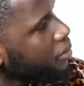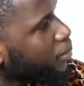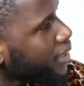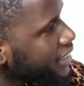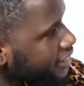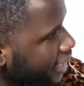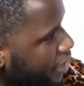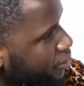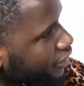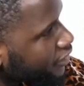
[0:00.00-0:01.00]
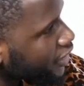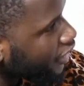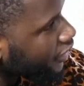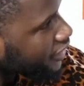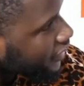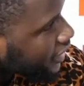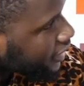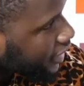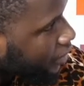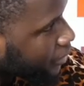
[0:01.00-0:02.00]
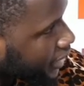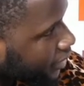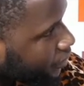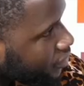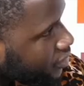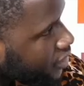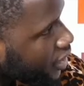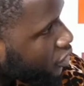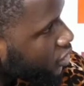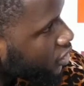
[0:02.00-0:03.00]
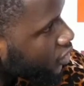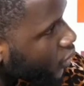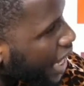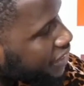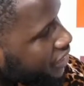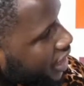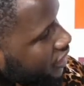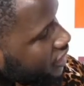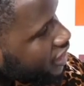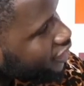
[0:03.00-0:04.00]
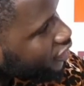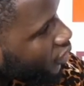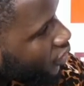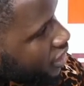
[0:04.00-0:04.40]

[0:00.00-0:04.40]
But the timing of the Congress, this is happening while there is a slow